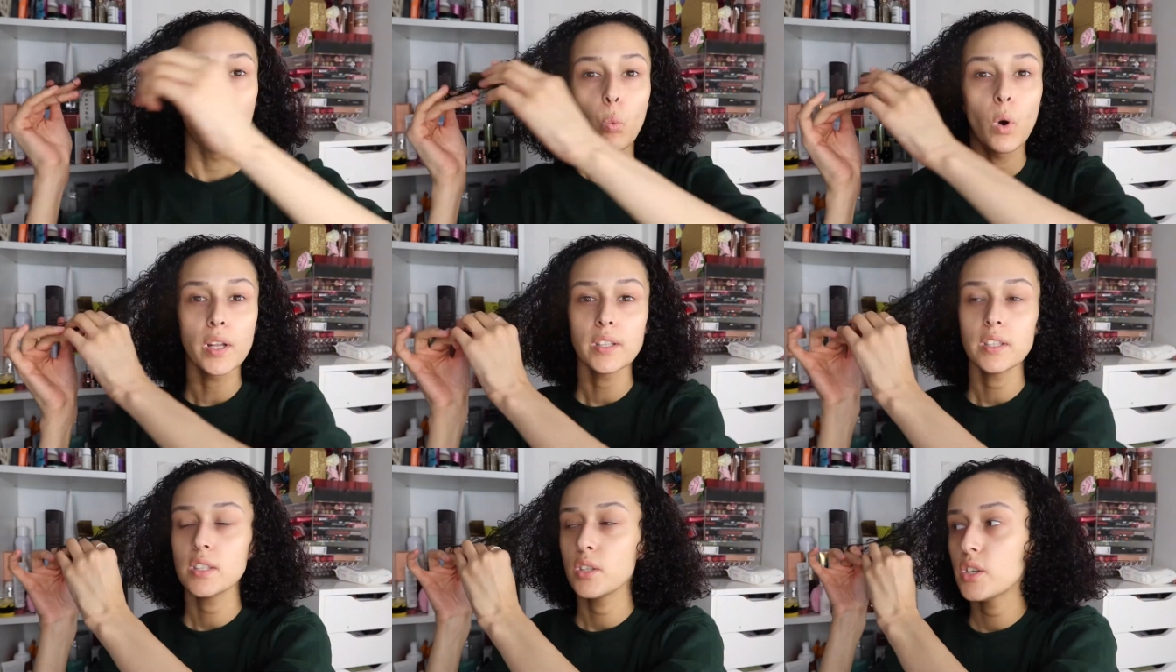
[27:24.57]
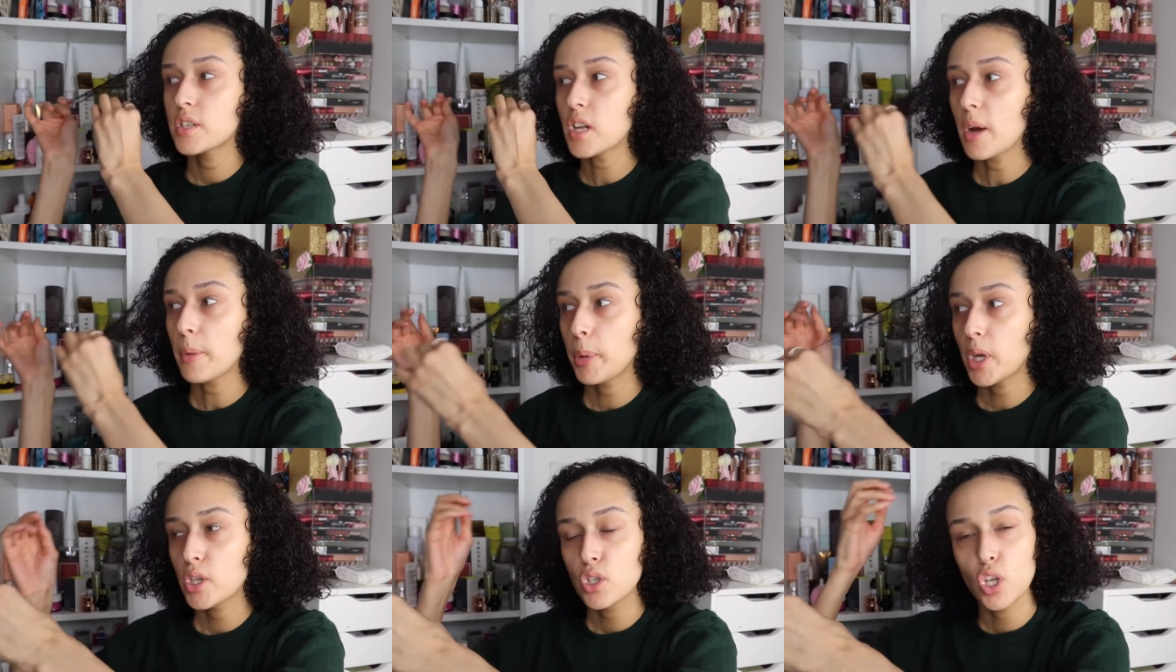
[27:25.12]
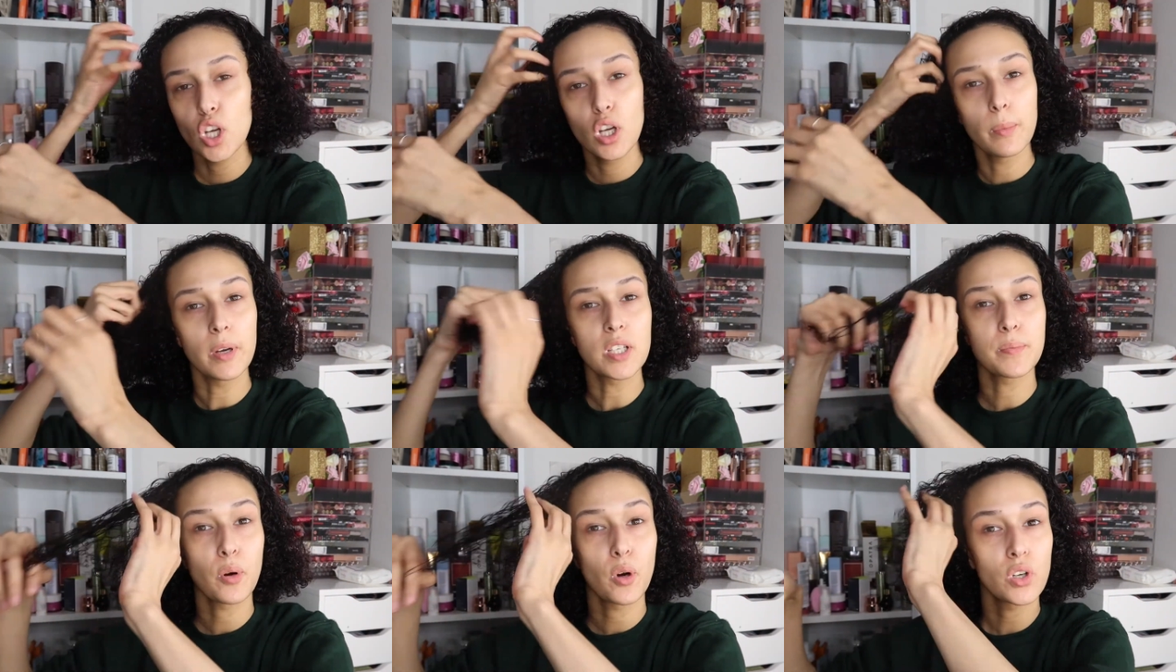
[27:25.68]
one you start putting too
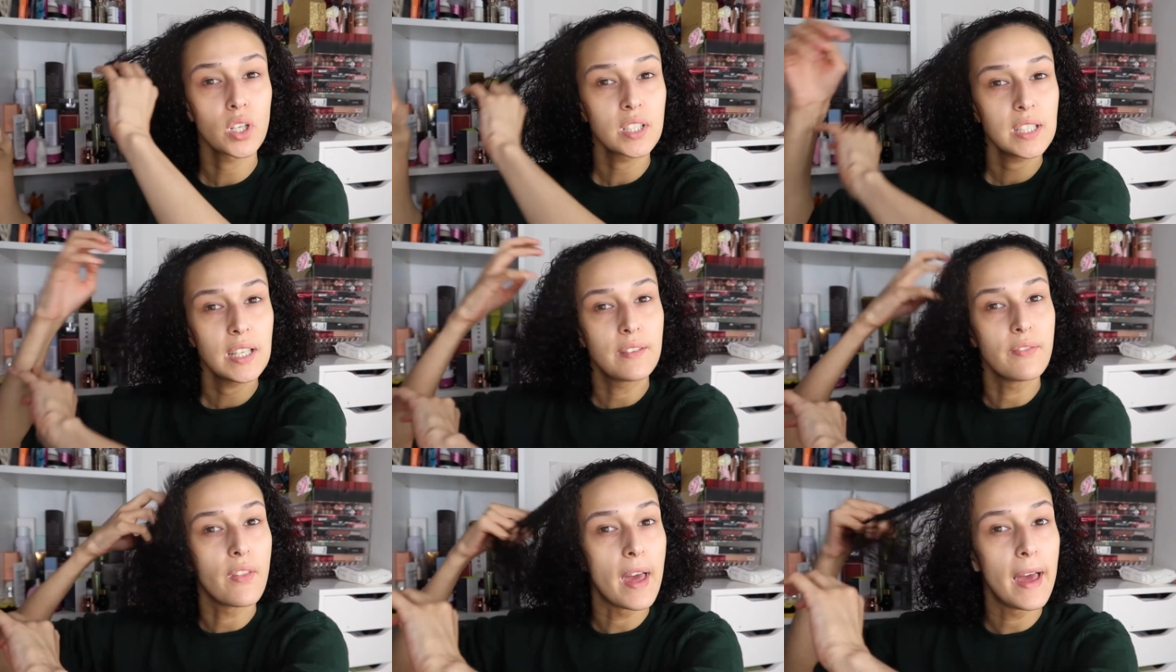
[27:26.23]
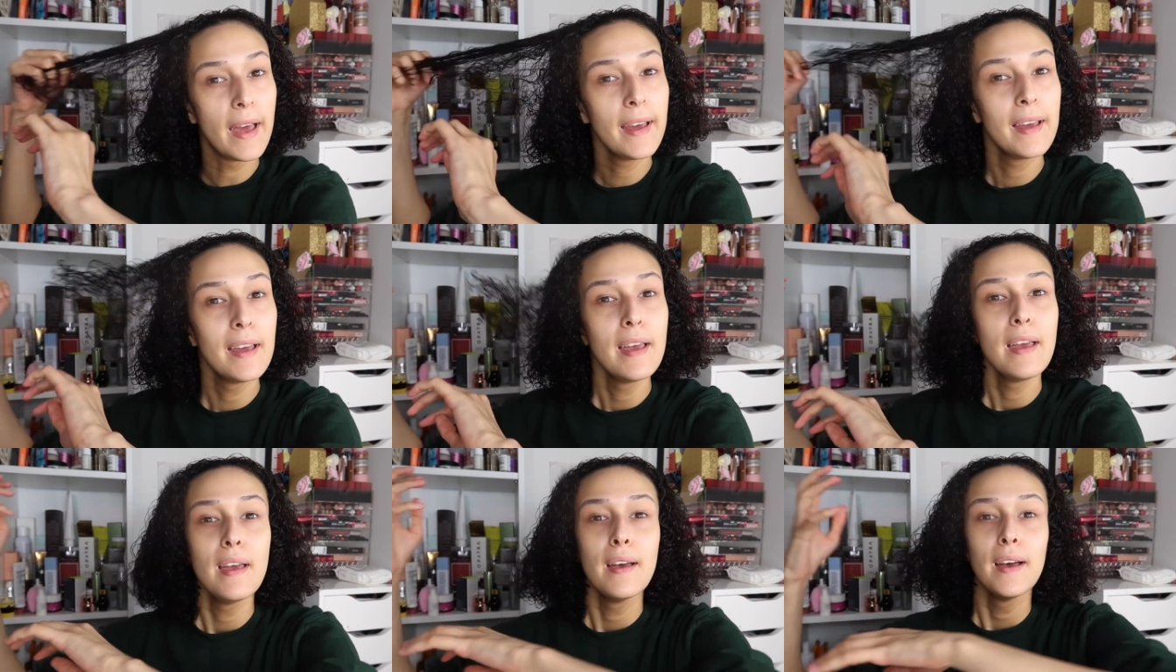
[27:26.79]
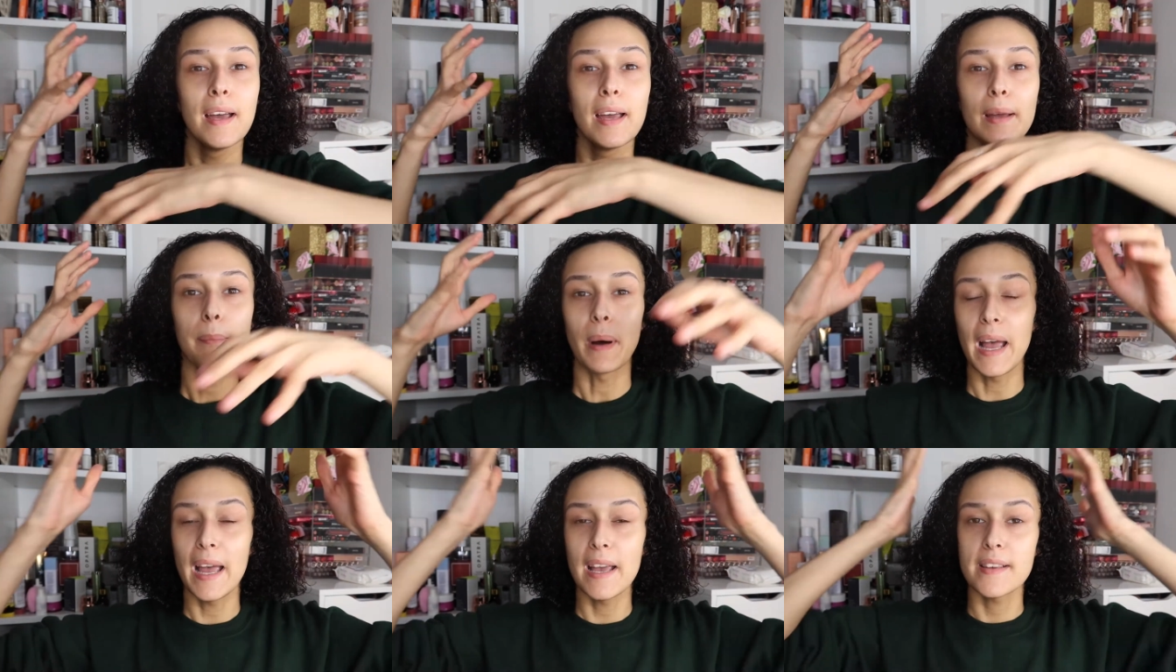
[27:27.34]
much product in there
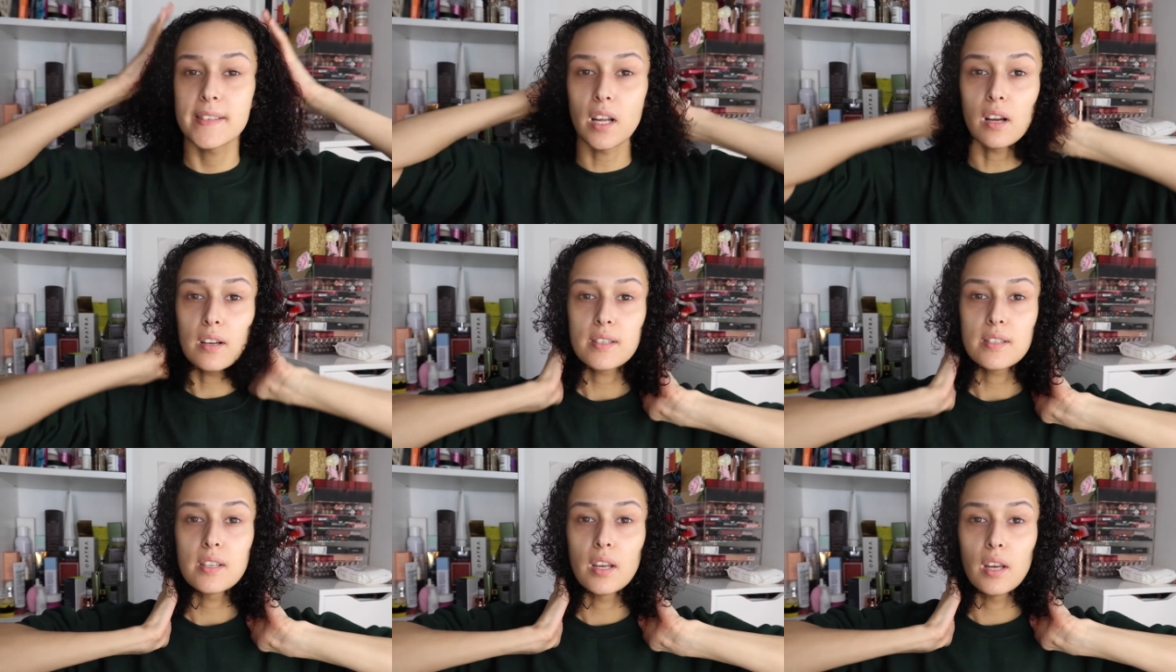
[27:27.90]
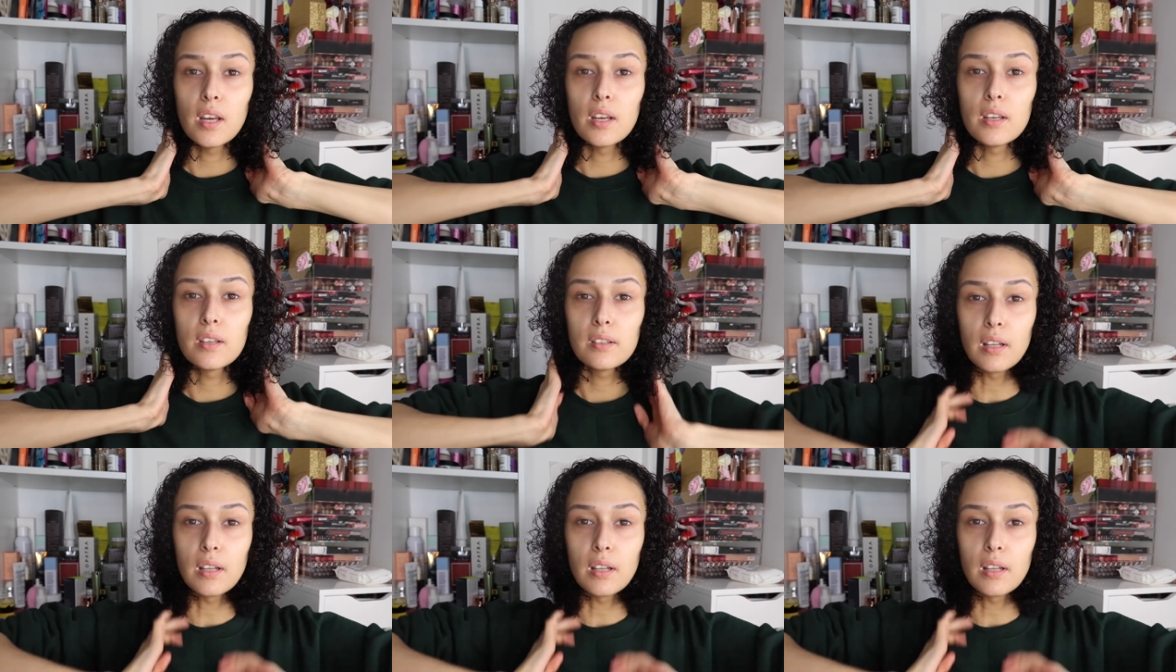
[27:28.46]
my hair starts to